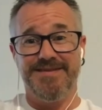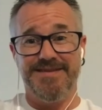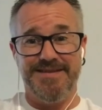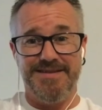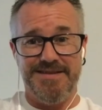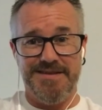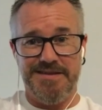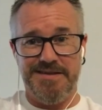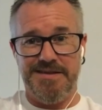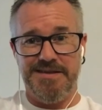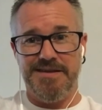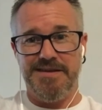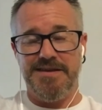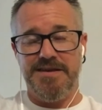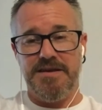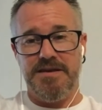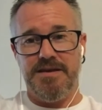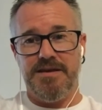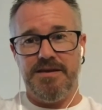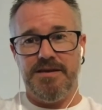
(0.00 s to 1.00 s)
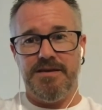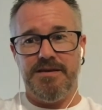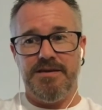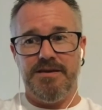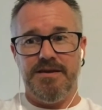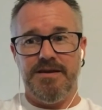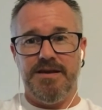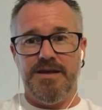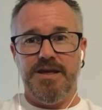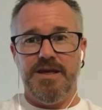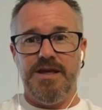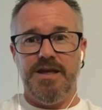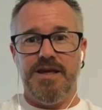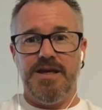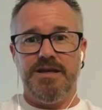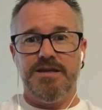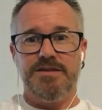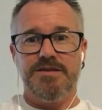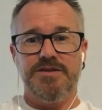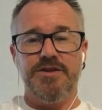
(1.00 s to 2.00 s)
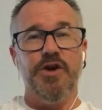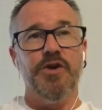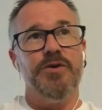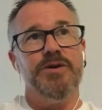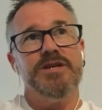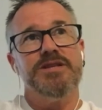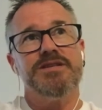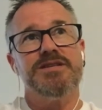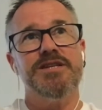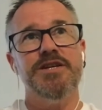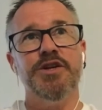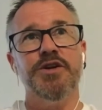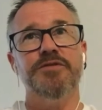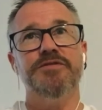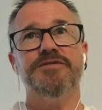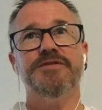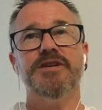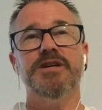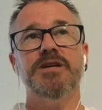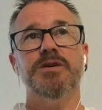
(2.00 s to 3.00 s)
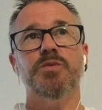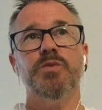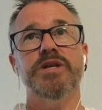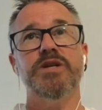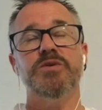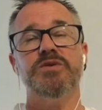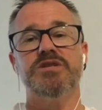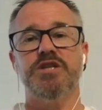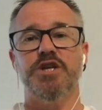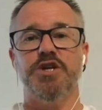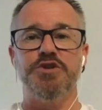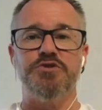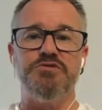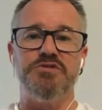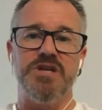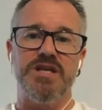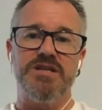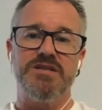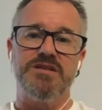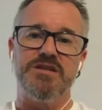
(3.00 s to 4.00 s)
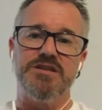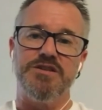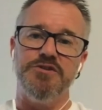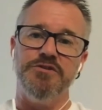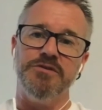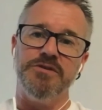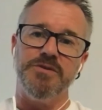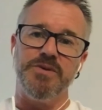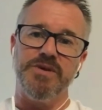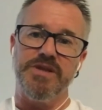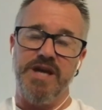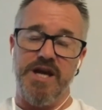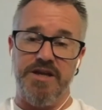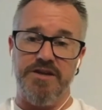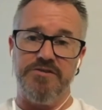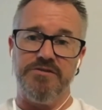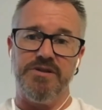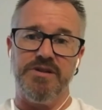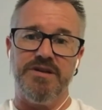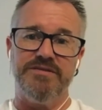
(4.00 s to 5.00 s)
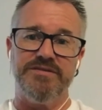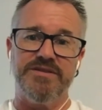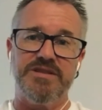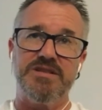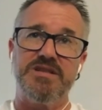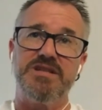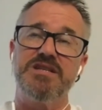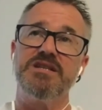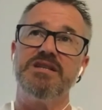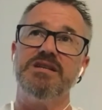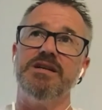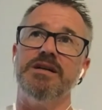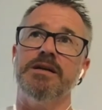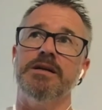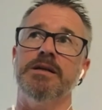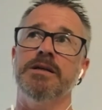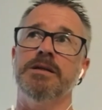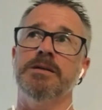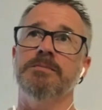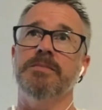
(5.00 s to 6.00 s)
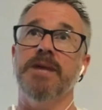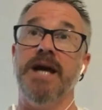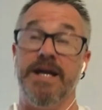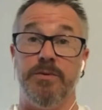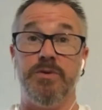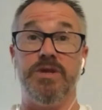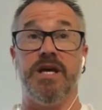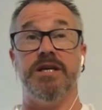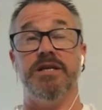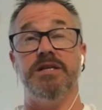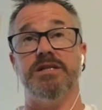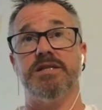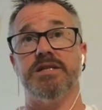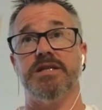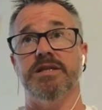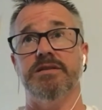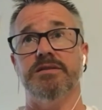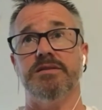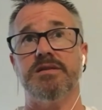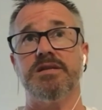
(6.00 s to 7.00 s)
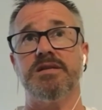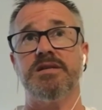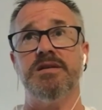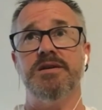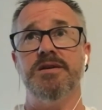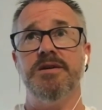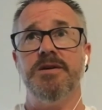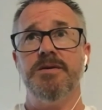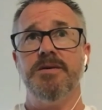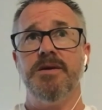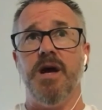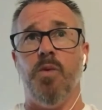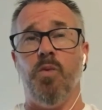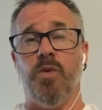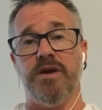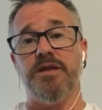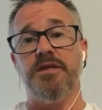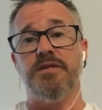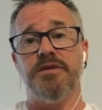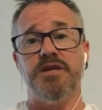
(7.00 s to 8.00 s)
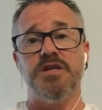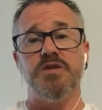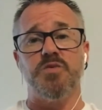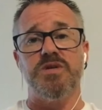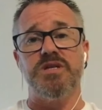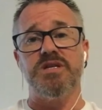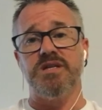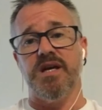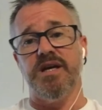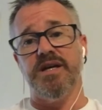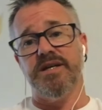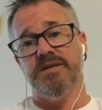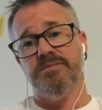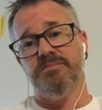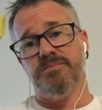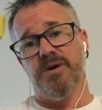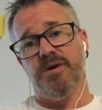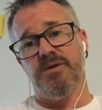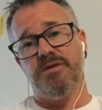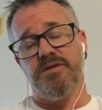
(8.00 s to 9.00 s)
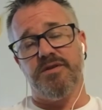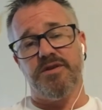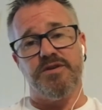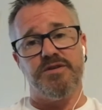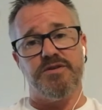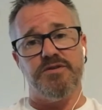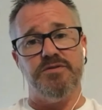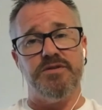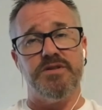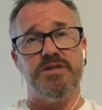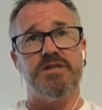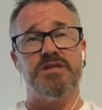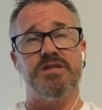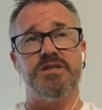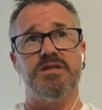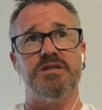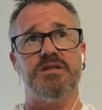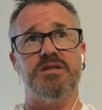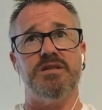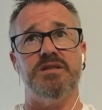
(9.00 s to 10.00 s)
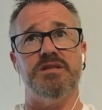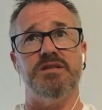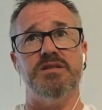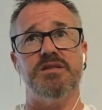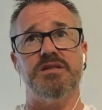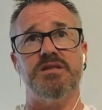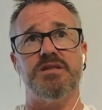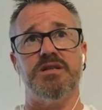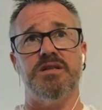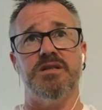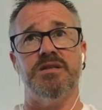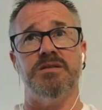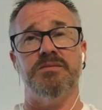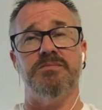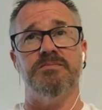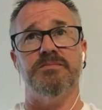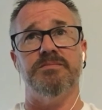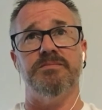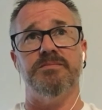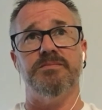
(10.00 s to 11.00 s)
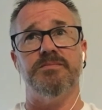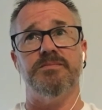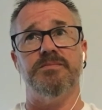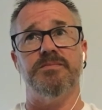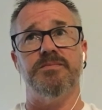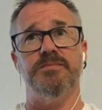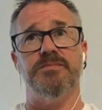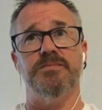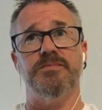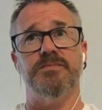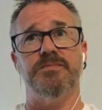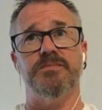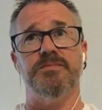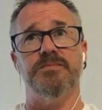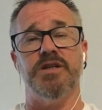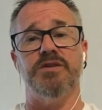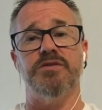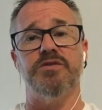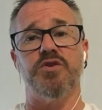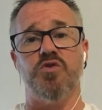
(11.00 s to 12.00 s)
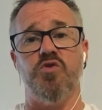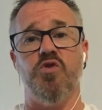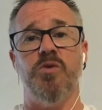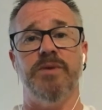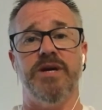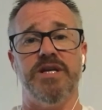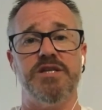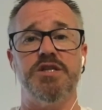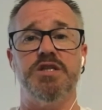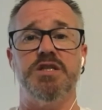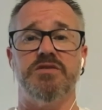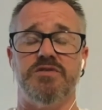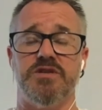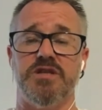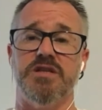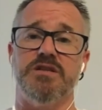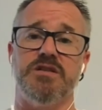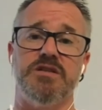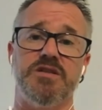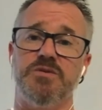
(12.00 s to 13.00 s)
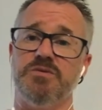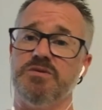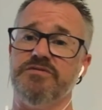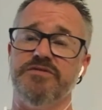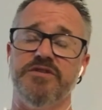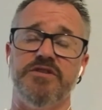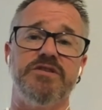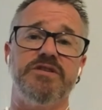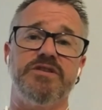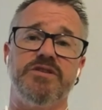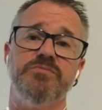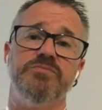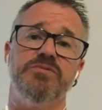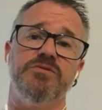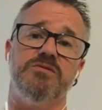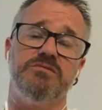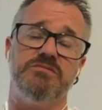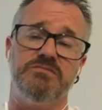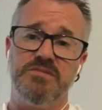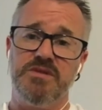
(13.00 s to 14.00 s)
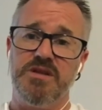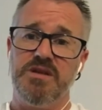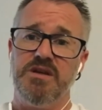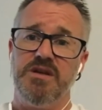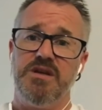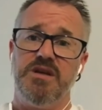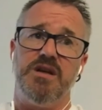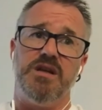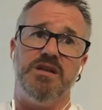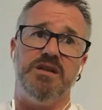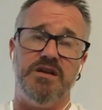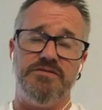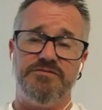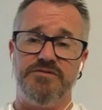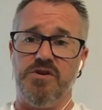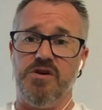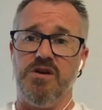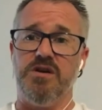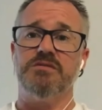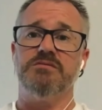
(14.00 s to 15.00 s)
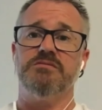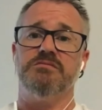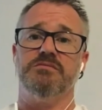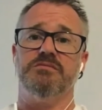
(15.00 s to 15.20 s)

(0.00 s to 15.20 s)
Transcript: thought, you know? So it's, you know, if, uh, we do a social justice unit with our year elevens um, and with our year tens. And one of the things we say in both of those units is, um, you know, the core message of Jesus was very simple. Love God